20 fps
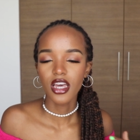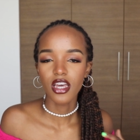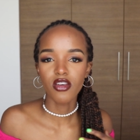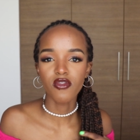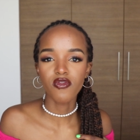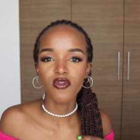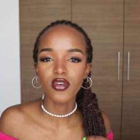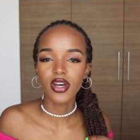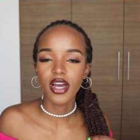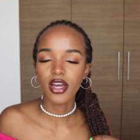
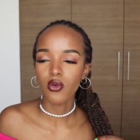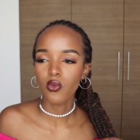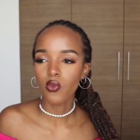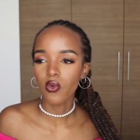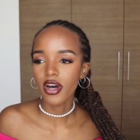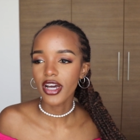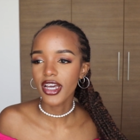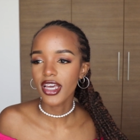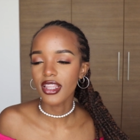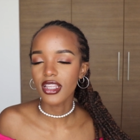if you can
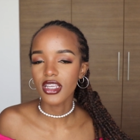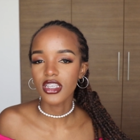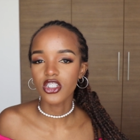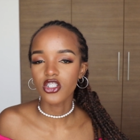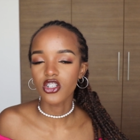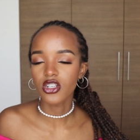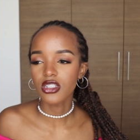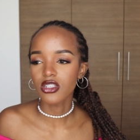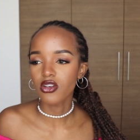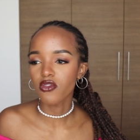walk in the
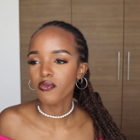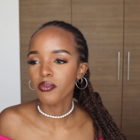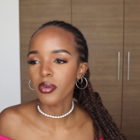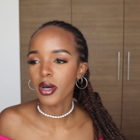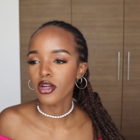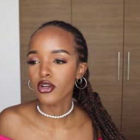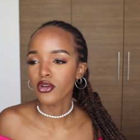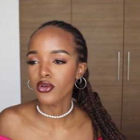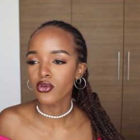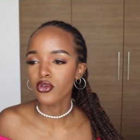streets of
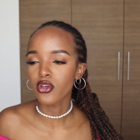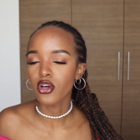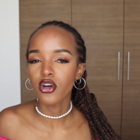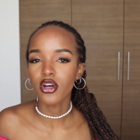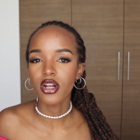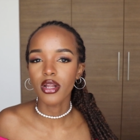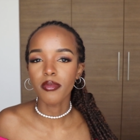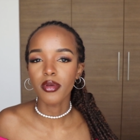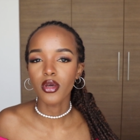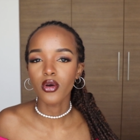peru you're
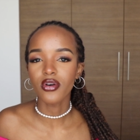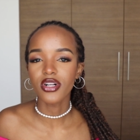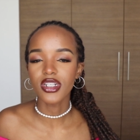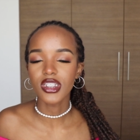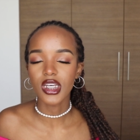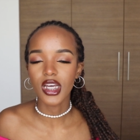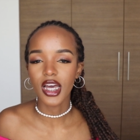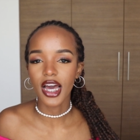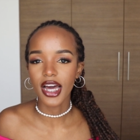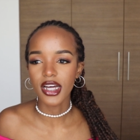gonna be
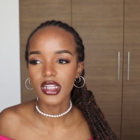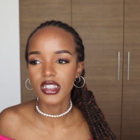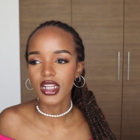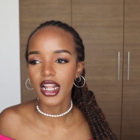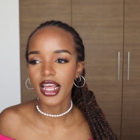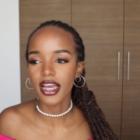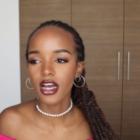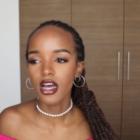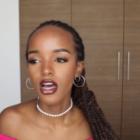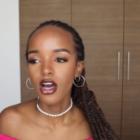holding hands
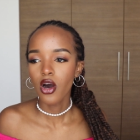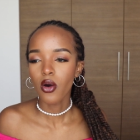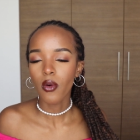like